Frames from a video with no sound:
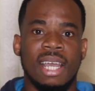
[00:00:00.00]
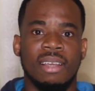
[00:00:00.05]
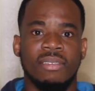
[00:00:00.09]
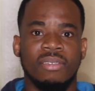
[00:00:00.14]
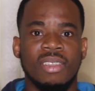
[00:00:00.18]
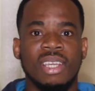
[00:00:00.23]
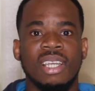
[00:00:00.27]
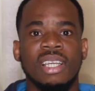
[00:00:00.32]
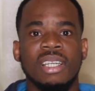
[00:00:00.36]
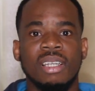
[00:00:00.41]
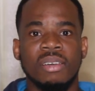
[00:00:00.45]
I
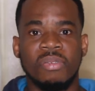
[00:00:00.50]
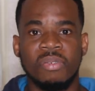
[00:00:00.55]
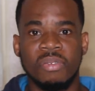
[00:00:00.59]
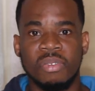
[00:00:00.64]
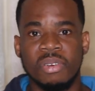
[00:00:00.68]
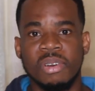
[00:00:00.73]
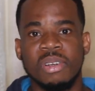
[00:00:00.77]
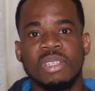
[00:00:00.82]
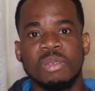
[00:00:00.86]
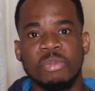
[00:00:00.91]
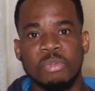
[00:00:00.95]
think the
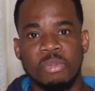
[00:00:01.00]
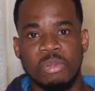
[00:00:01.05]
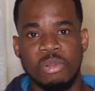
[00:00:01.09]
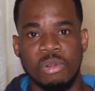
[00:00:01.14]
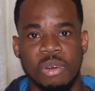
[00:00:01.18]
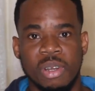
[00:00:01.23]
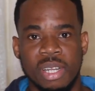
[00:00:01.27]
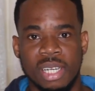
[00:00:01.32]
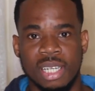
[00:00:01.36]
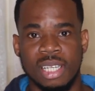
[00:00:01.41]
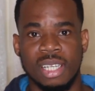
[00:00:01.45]
first
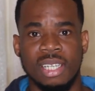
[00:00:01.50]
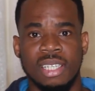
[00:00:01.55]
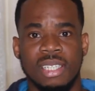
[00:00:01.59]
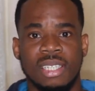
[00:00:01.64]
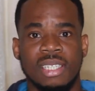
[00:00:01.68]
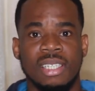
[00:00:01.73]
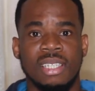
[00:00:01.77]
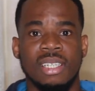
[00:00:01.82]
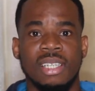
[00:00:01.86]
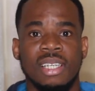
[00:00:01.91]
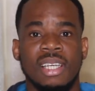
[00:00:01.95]
point
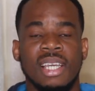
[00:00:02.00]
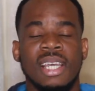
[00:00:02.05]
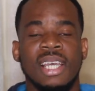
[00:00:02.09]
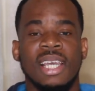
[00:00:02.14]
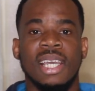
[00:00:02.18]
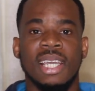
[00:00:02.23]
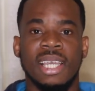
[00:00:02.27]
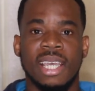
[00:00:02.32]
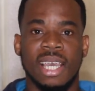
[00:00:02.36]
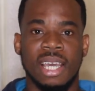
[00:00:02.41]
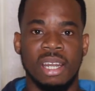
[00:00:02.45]
is to
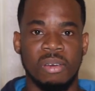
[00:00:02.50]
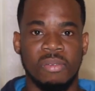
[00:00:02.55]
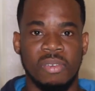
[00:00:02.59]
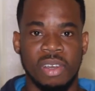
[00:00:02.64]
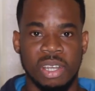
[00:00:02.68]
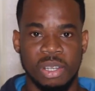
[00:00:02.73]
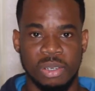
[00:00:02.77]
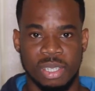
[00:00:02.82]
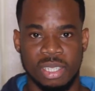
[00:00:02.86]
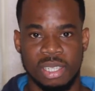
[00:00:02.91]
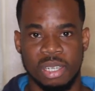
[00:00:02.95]
get
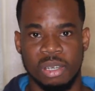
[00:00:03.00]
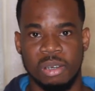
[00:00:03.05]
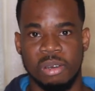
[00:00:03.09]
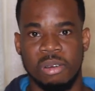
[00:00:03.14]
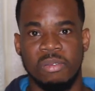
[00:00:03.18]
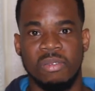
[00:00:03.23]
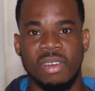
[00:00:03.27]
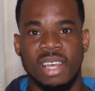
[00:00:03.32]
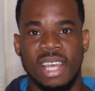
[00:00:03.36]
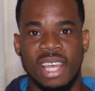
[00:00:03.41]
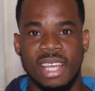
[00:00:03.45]
over
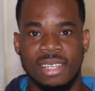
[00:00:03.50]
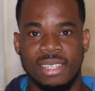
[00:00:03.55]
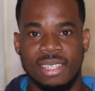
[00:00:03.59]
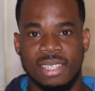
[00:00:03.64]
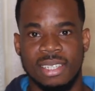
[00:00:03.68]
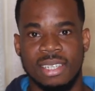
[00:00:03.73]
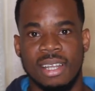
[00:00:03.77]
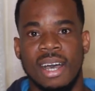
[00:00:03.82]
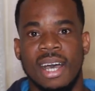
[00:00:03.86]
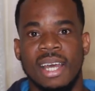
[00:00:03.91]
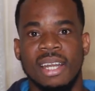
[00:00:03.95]
yourself and
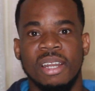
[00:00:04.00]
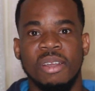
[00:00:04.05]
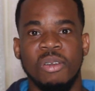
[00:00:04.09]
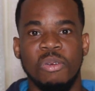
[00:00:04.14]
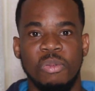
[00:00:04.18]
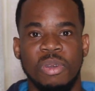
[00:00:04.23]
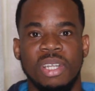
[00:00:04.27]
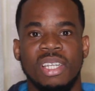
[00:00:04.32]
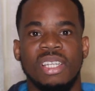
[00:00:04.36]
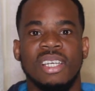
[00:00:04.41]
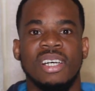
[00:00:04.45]
start
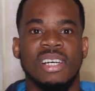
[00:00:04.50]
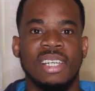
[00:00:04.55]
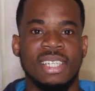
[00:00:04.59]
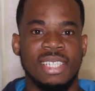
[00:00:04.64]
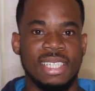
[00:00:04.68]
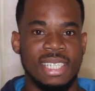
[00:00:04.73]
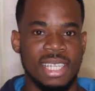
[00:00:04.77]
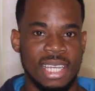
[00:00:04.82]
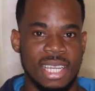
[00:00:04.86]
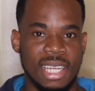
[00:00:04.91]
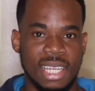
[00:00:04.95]
with a
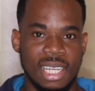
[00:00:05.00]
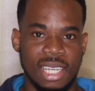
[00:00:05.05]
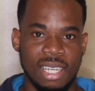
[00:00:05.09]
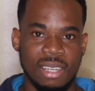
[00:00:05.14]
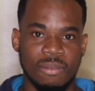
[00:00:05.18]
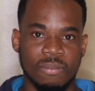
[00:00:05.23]
day.